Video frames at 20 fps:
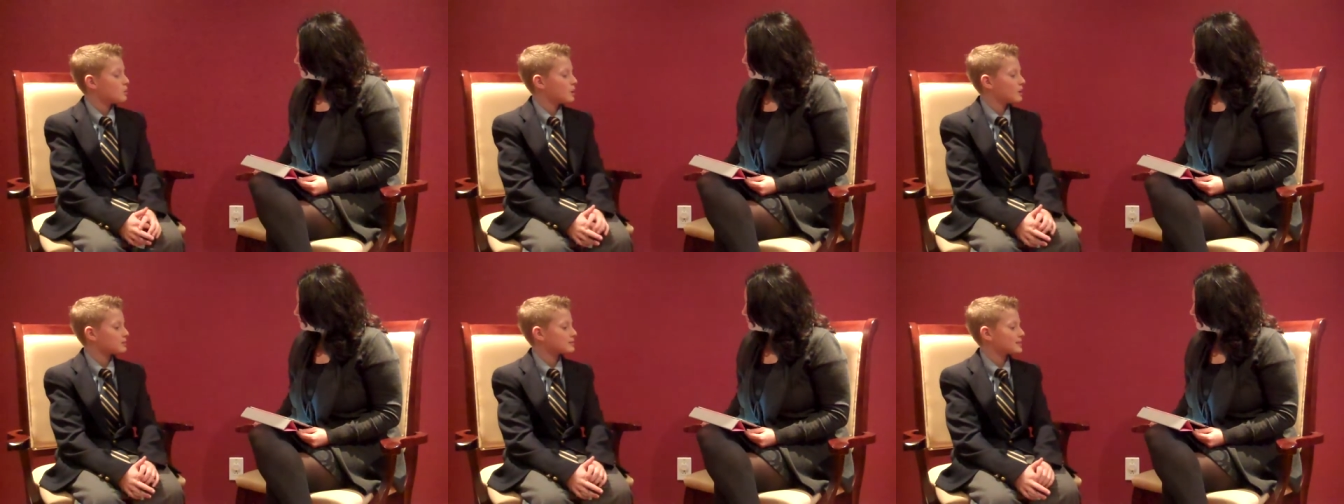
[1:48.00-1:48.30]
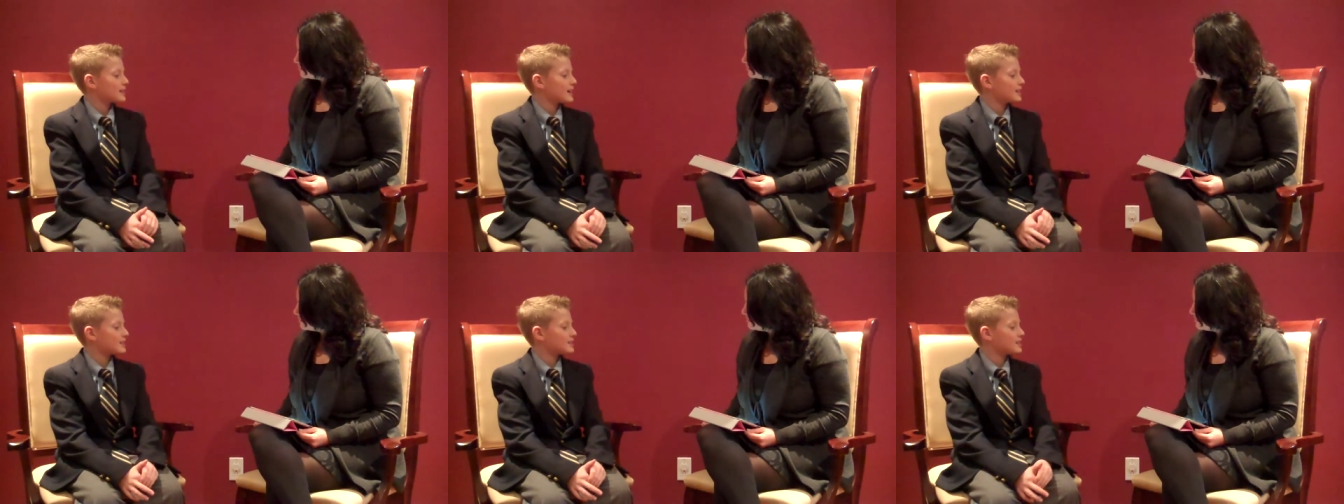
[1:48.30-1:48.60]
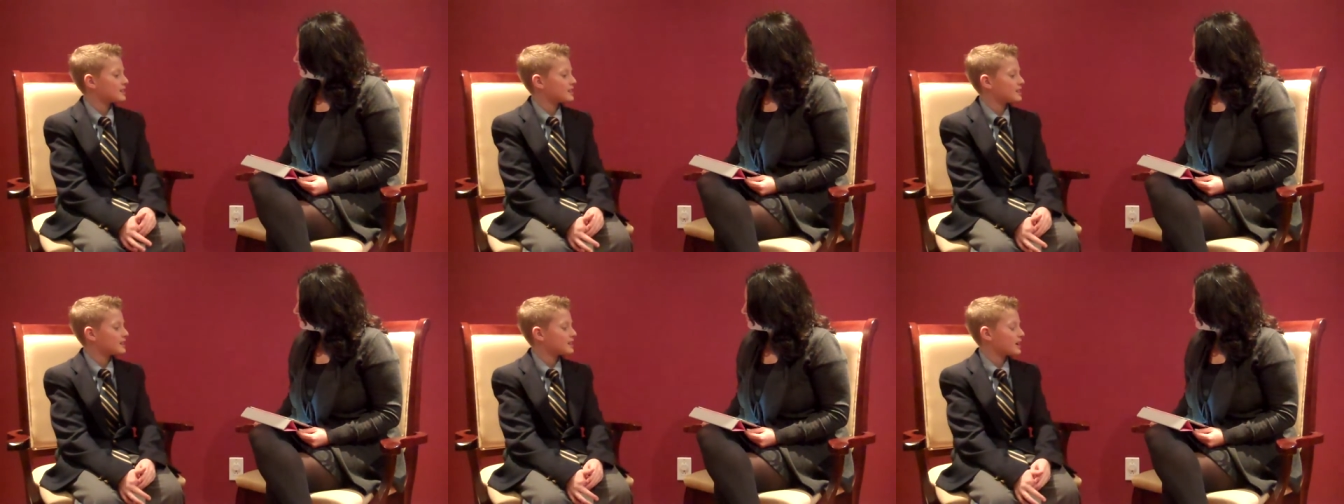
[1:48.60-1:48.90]
Well,
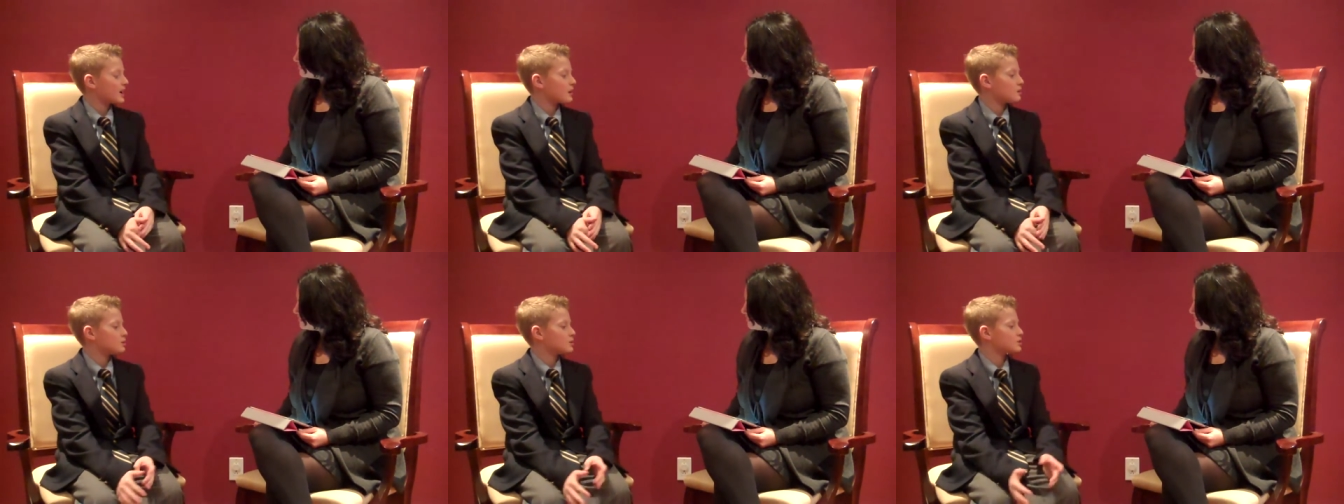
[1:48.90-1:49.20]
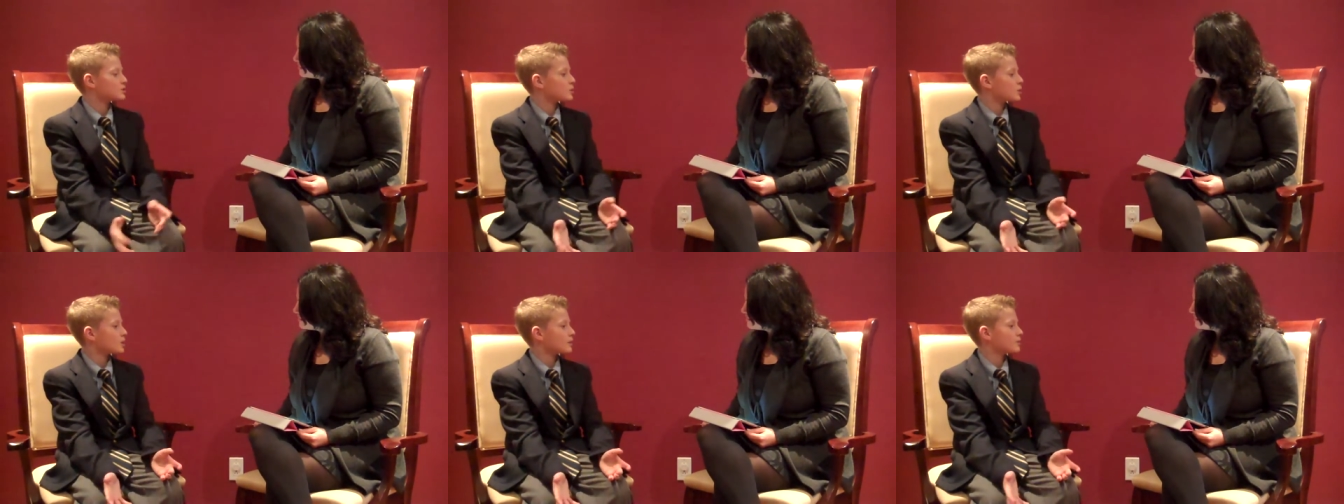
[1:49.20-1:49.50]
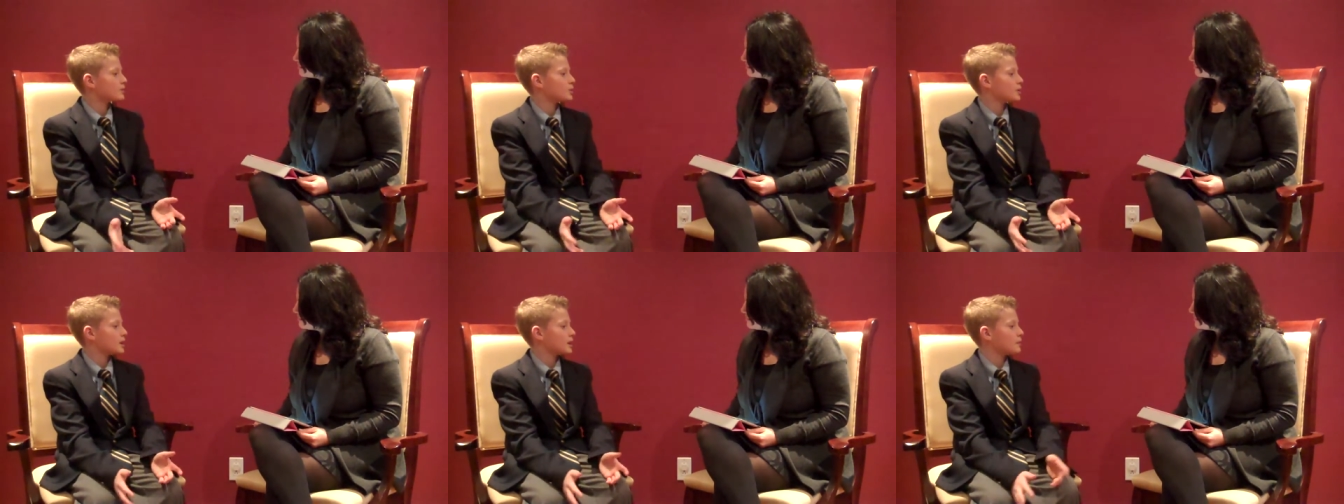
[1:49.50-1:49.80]
technically I was sort
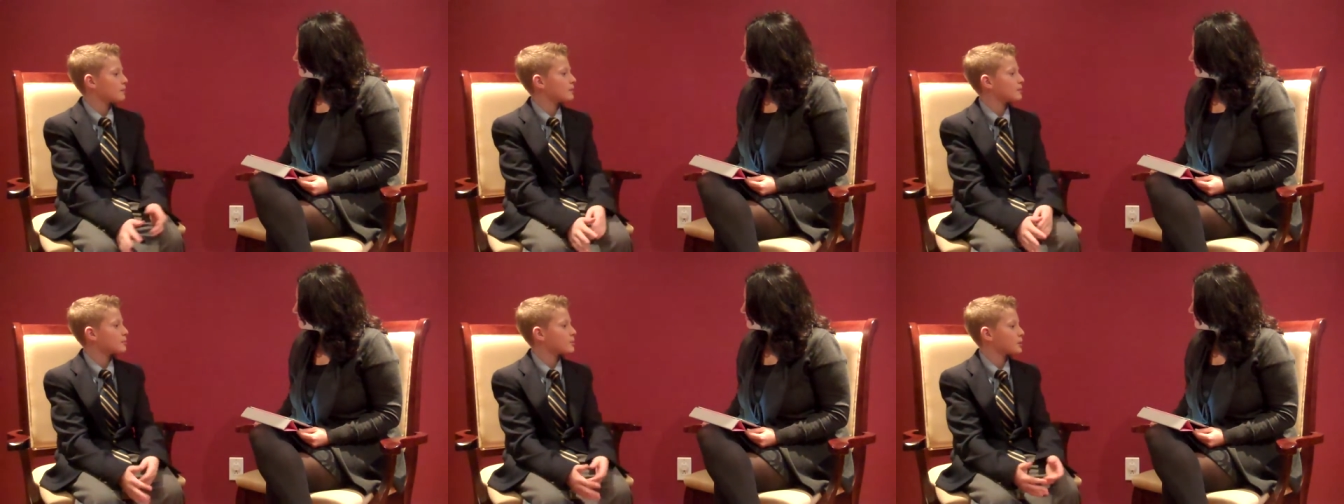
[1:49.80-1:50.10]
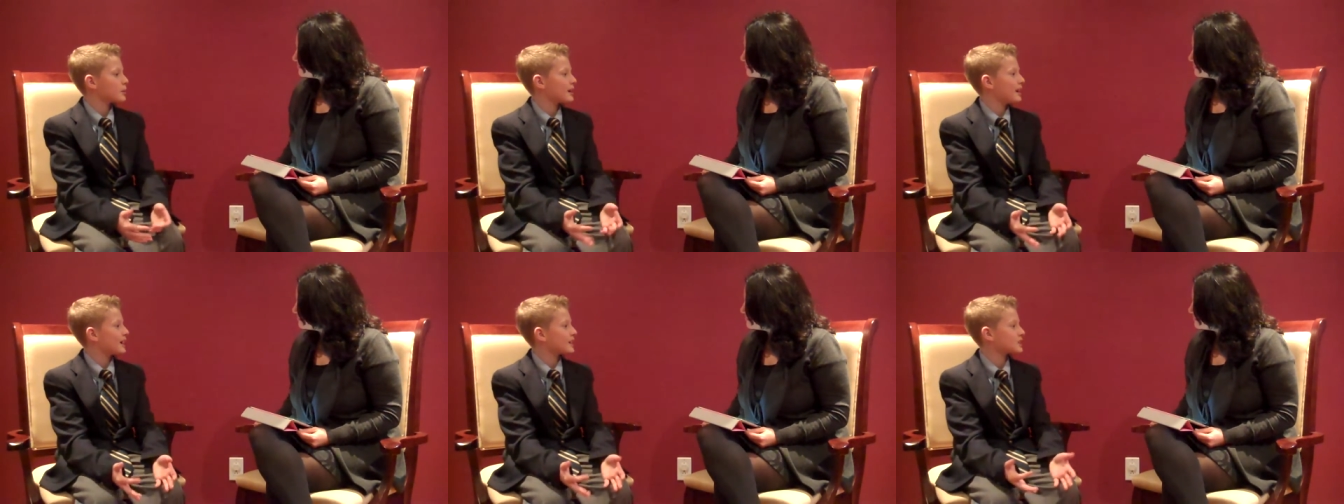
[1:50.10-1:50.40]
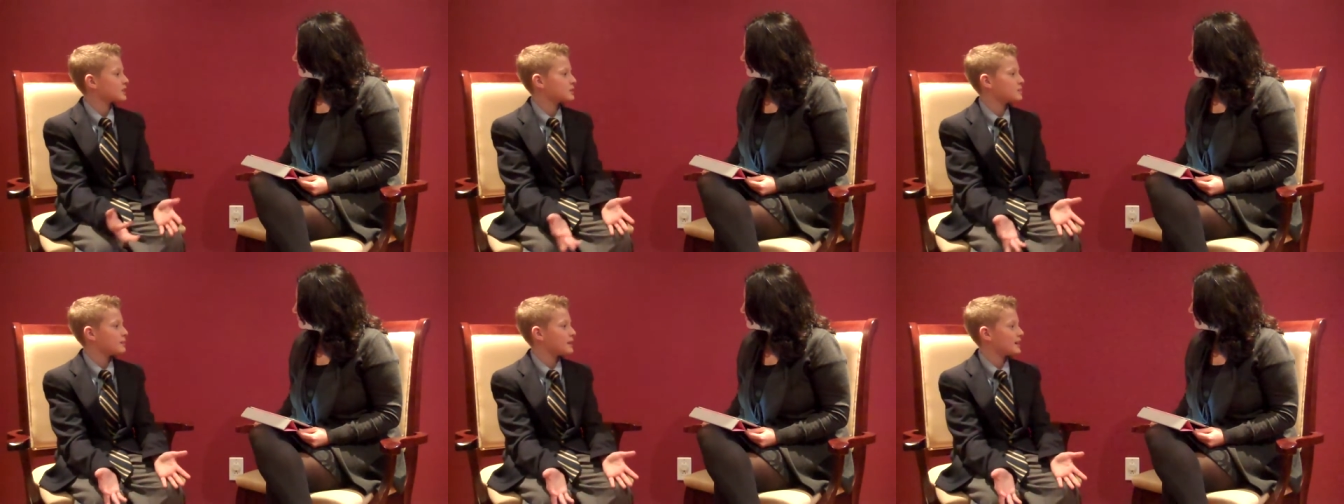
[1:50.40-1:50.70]
of doing it before they
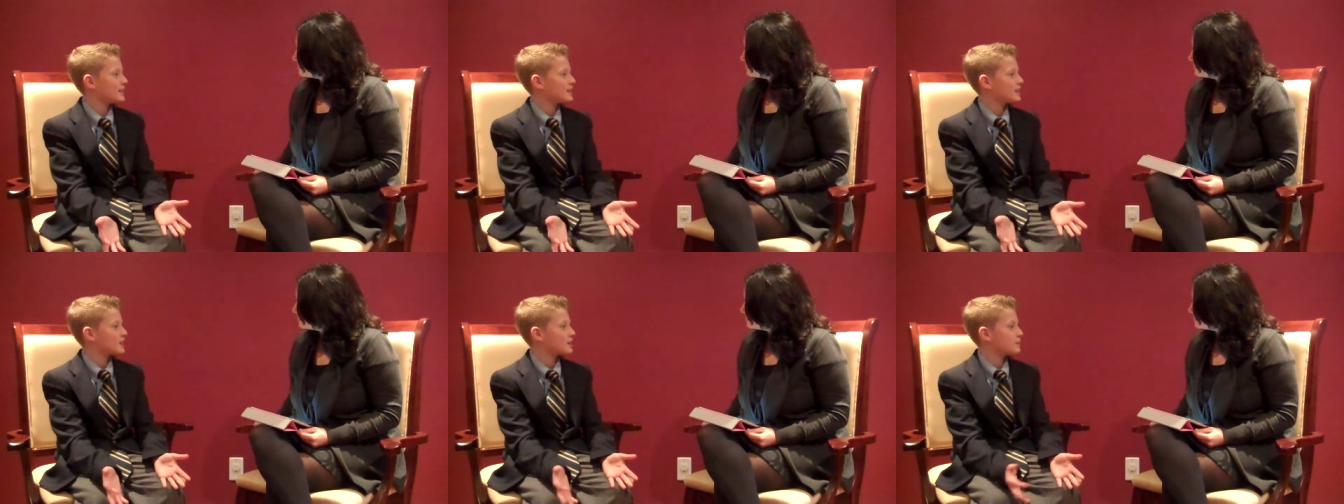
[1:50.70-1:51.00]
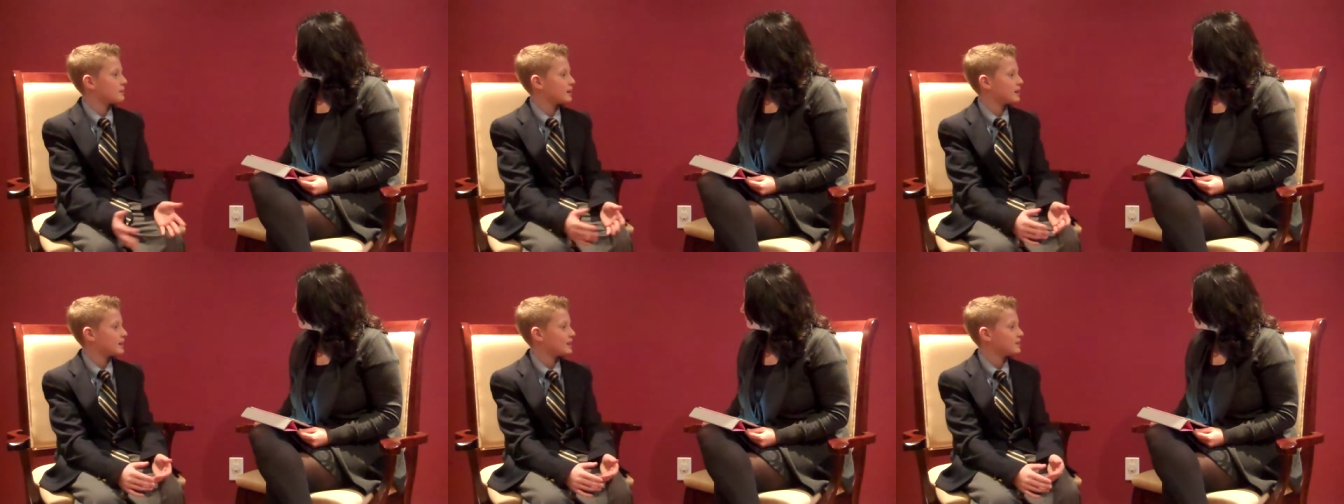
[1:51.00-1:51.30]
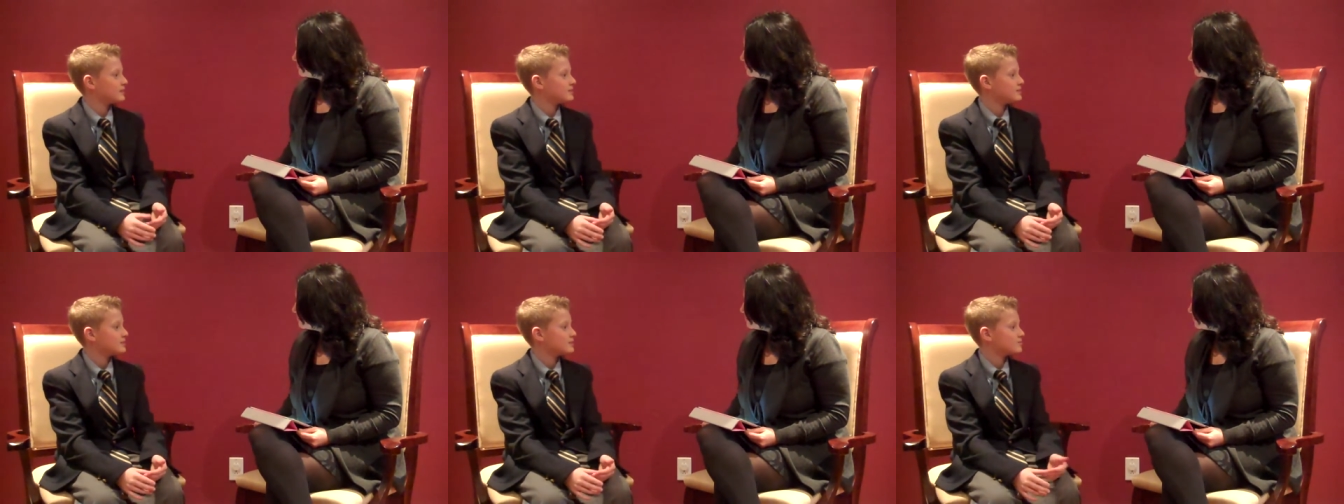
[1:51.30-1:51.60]
actually made the
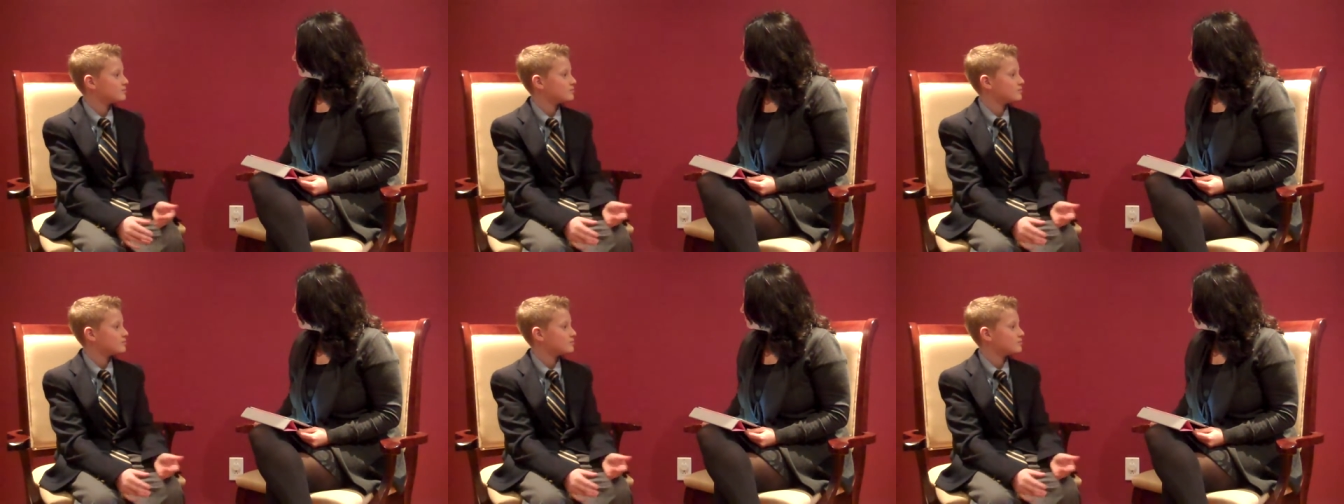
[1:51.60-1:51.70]
committee.